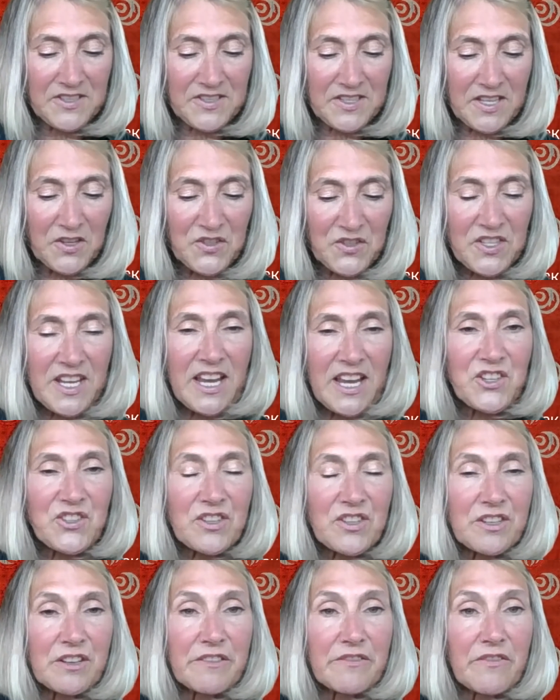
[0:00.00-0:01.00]

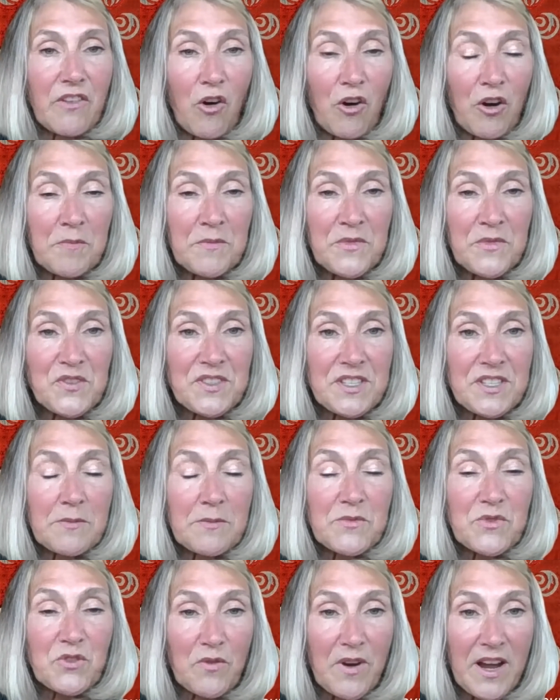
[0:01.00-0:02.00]
Association of Art
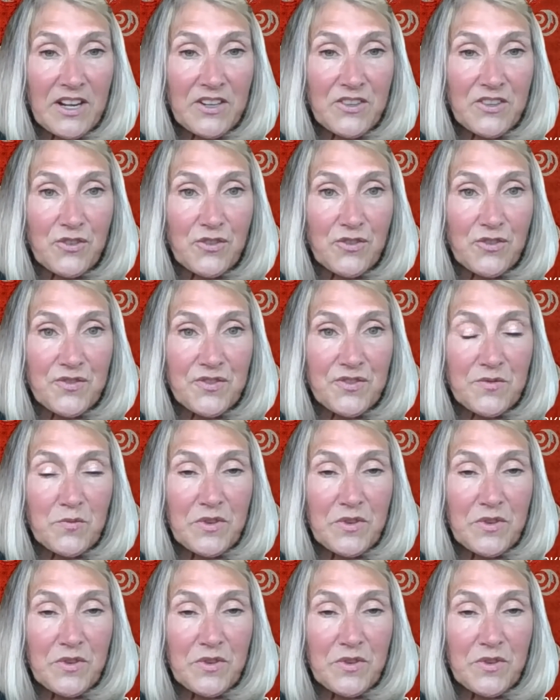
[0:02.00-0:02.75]
Museum Directors,